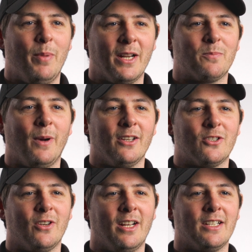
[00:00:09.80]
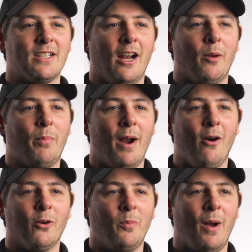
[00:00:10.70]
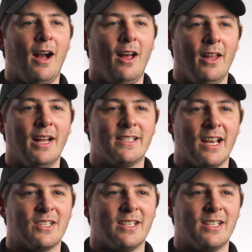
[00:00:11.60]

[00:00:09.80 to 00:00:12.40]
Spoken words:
Binks Balustrades are a proud part of their test